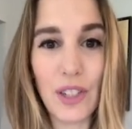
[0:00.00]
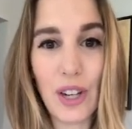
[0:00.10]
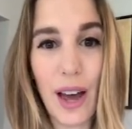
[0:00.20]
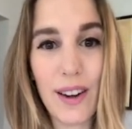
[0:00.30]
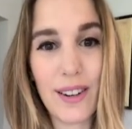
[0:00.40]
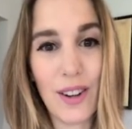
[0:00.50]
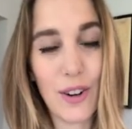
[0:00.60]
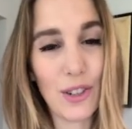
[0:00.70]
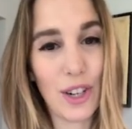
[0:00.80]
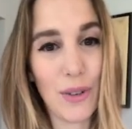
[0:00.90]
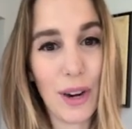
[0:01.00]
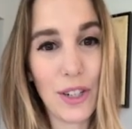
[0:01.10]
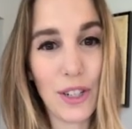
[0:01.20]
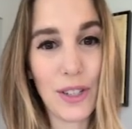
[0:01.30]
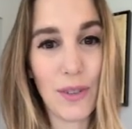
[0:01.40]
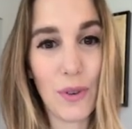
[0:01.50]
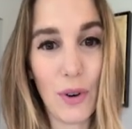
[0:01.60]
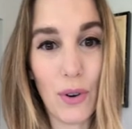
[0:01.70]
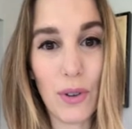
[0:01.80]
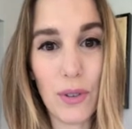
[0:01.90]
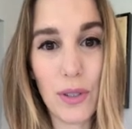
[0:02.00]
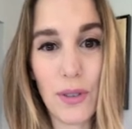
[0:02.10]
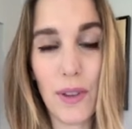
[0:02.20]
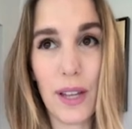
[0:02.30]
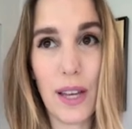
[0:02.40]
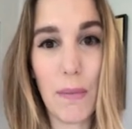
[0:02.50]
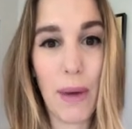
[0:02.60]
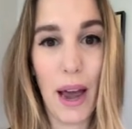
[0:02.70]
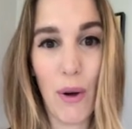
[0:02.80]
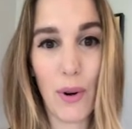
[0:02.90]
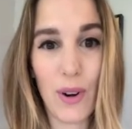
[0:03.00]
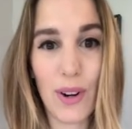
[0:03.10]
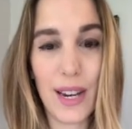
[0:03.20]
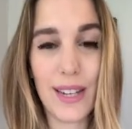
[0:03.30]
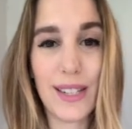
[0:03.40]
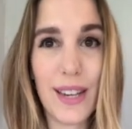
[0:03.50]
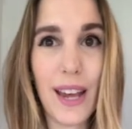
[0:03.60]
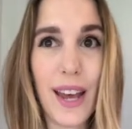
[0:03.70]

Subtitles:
she had on younger generations of girls feeling empowered and